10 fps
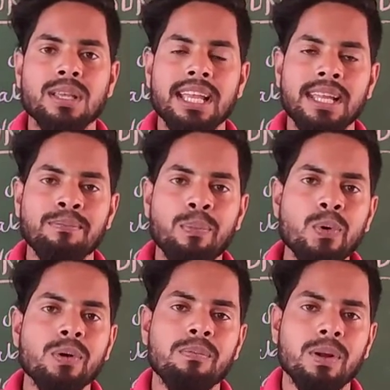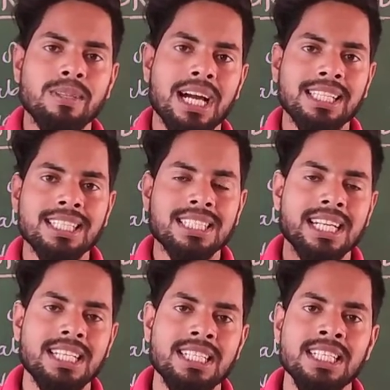import from the other
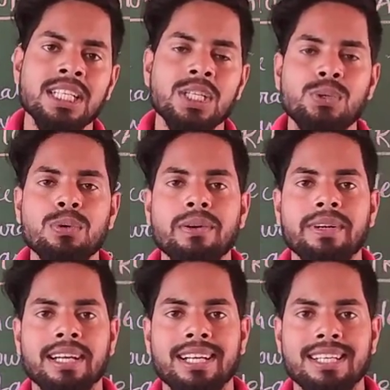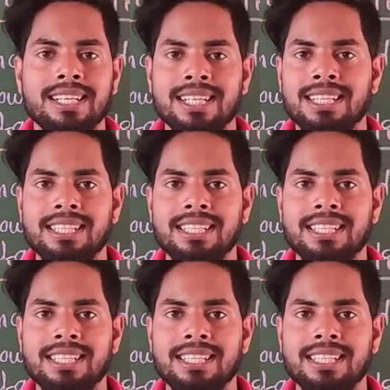country to our country.